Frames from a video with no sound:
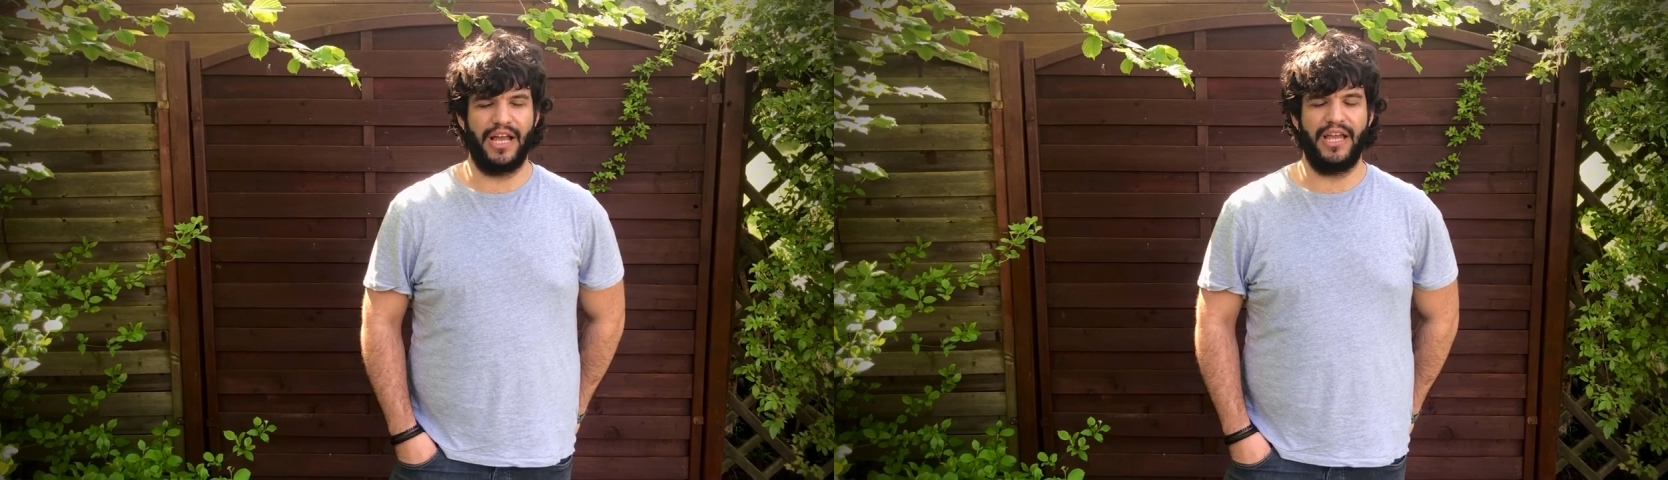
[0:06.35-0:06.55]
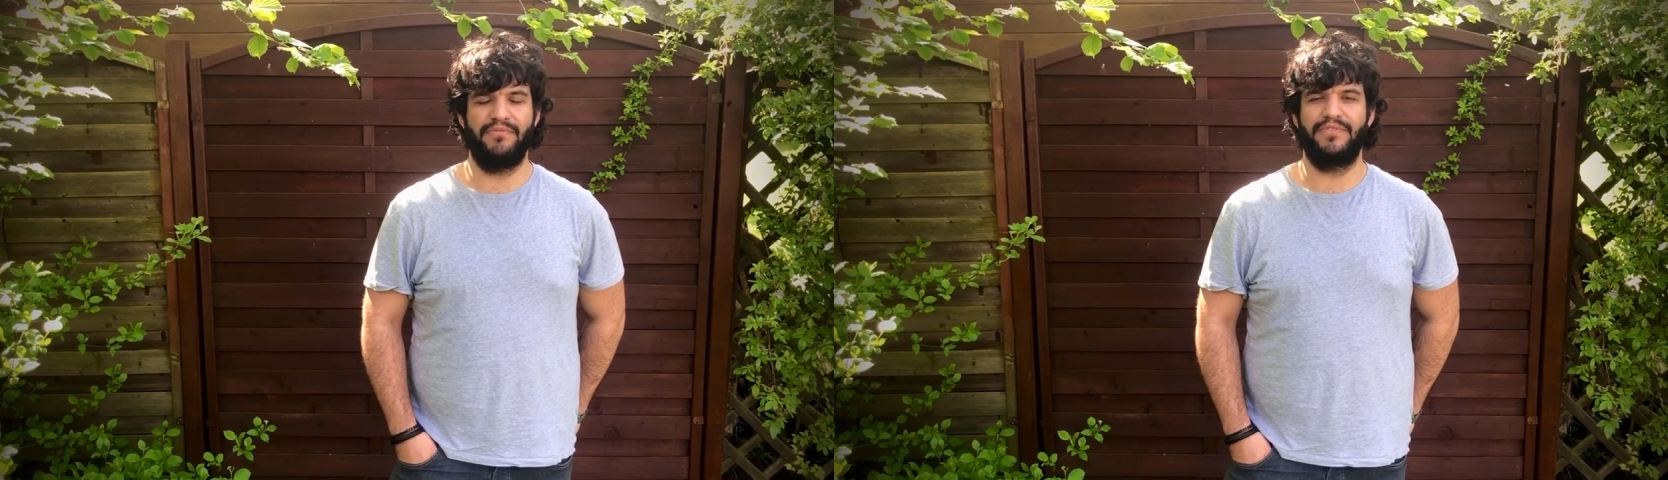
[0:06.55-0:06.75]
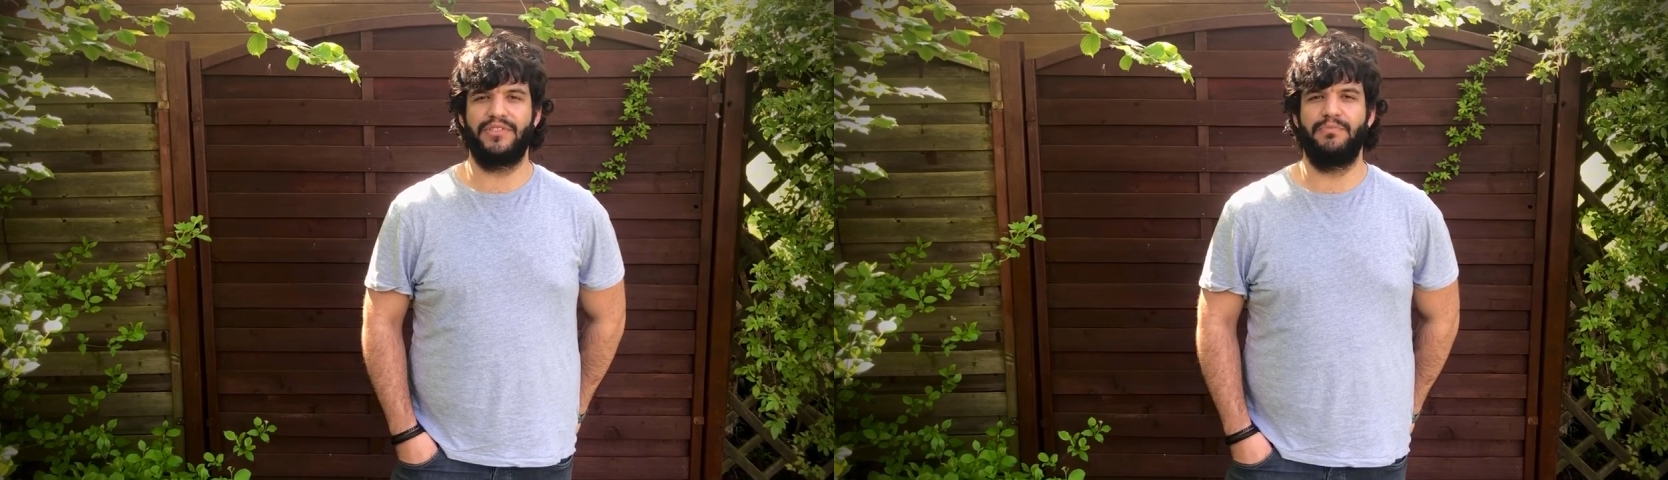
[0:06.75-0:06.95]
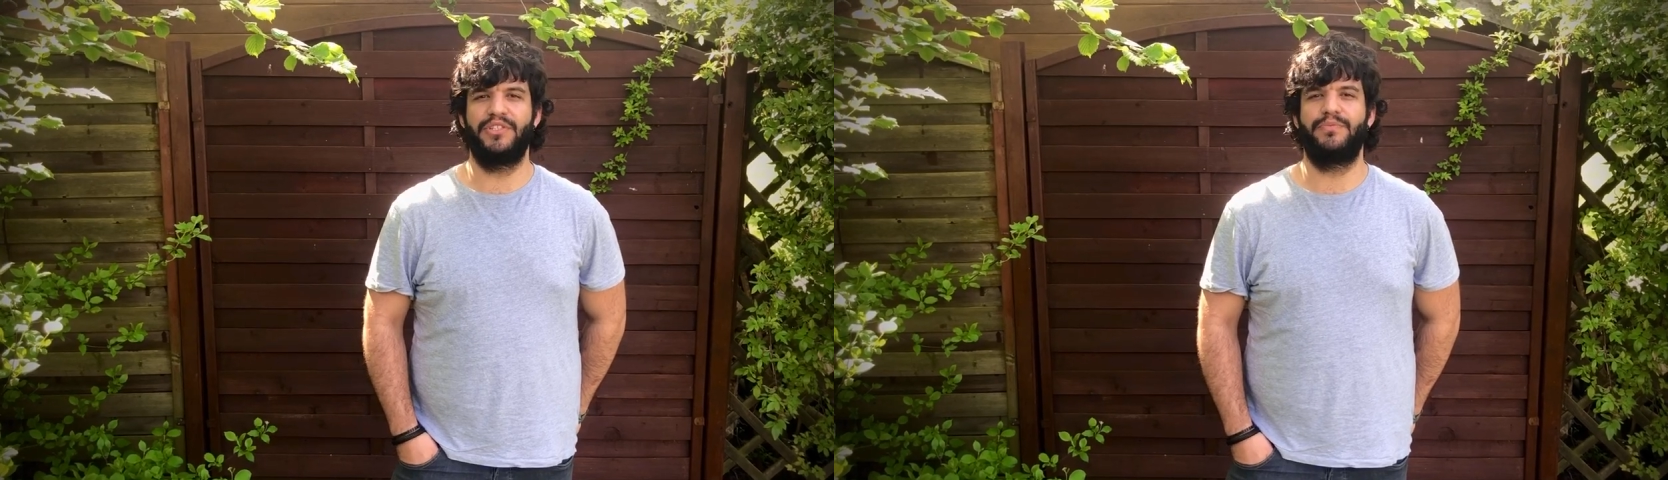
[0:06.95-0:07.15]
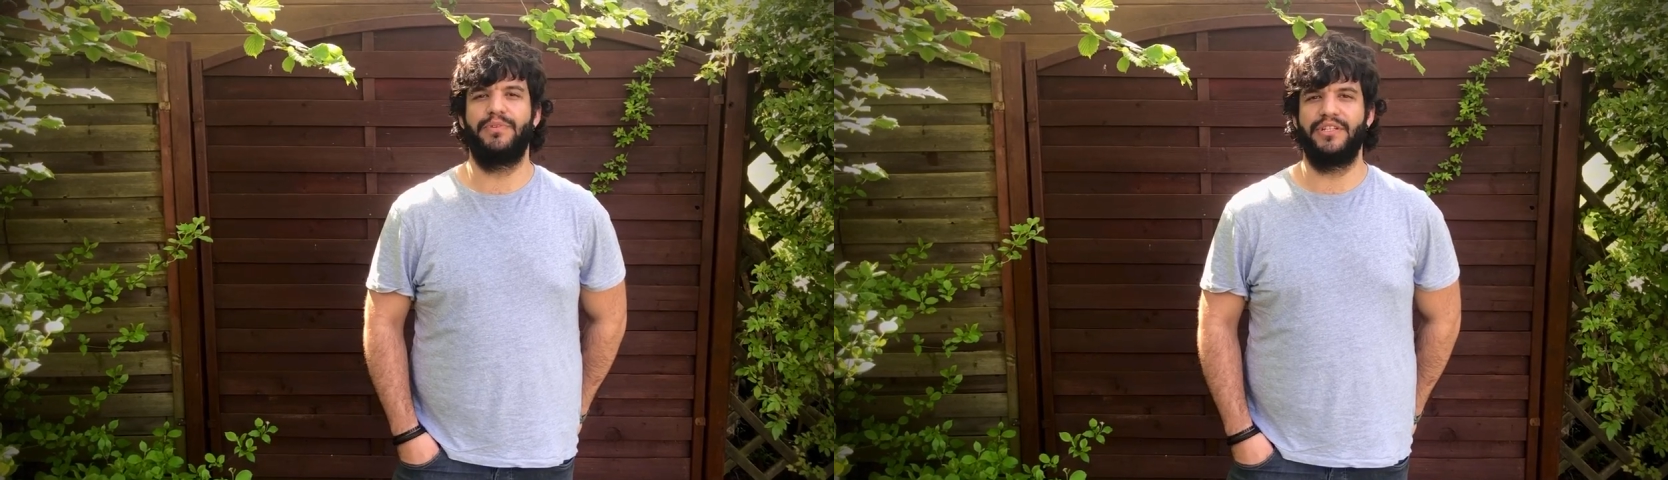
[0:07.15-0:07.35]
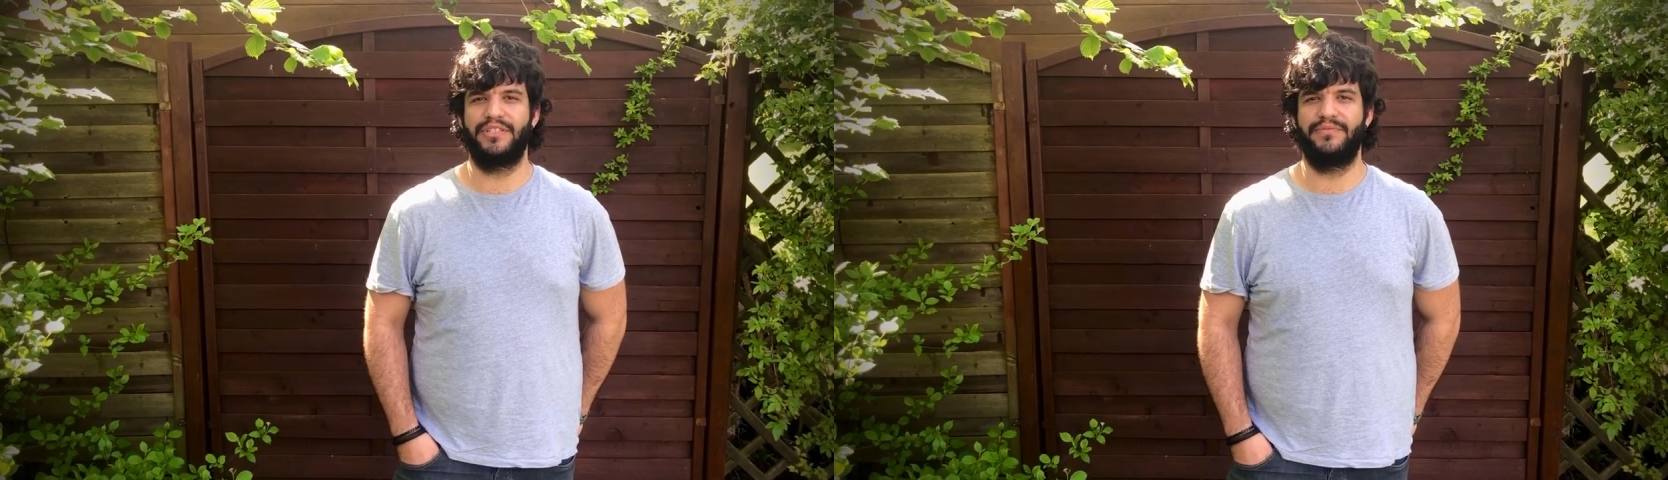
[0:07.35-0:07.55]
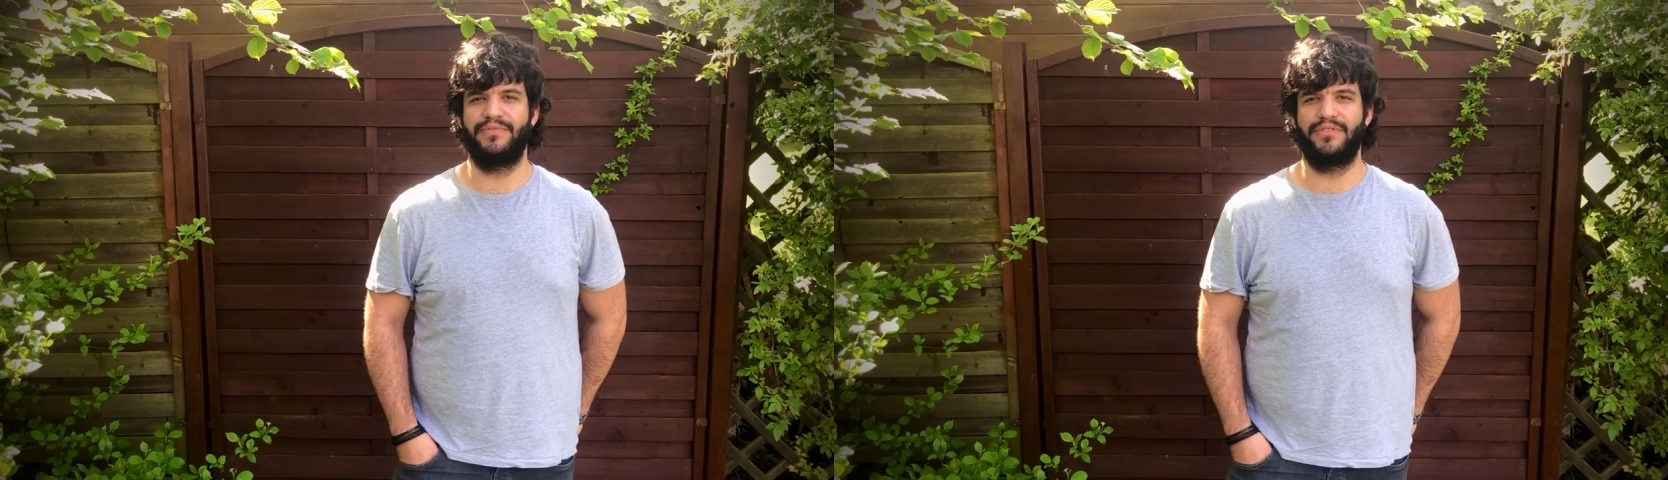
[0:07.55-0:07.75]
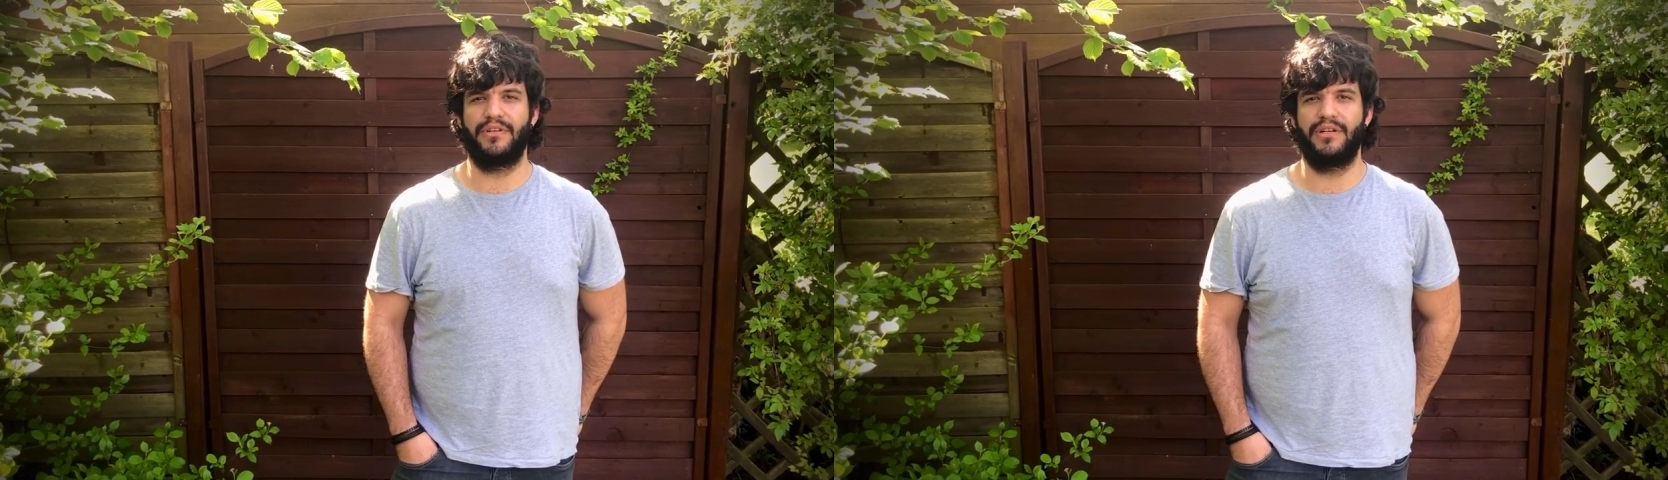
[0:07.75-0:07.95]
I have some experience in
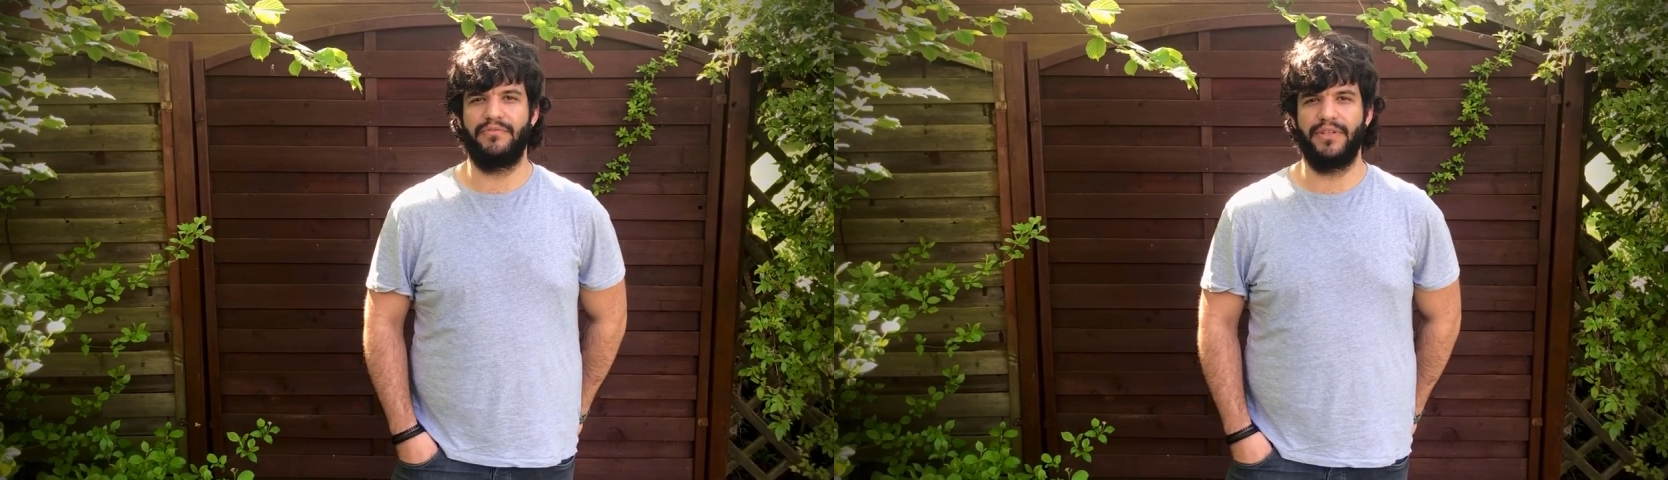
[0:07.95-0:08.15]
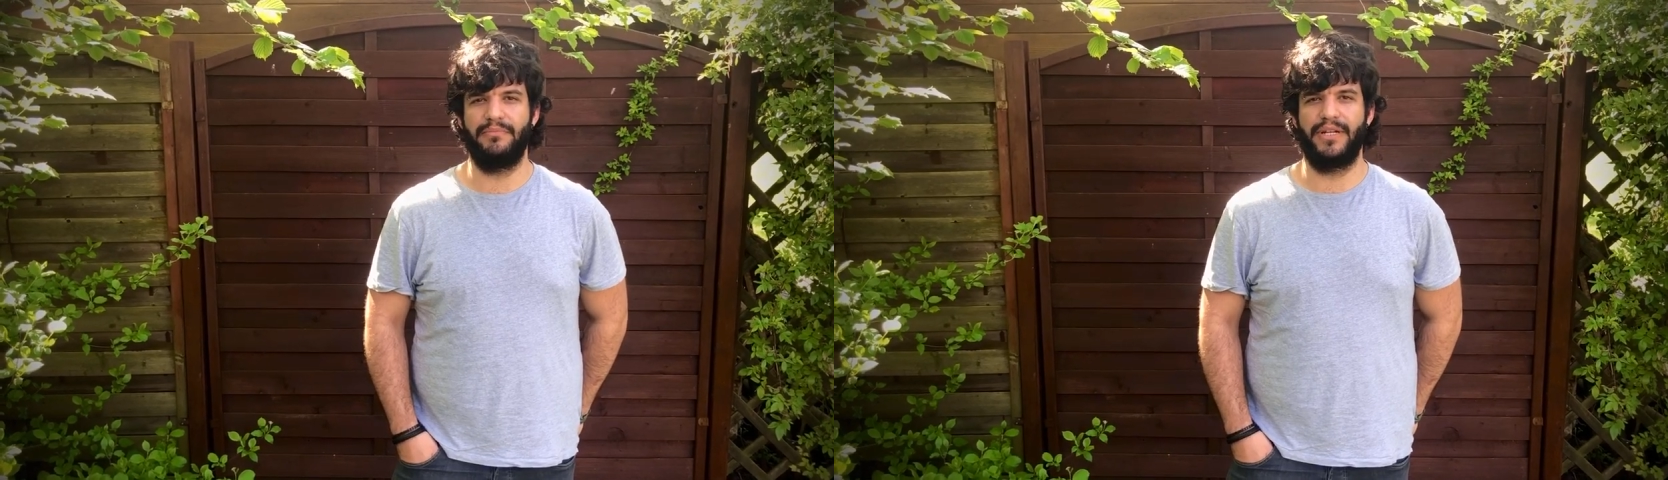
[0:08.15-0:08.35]
photography,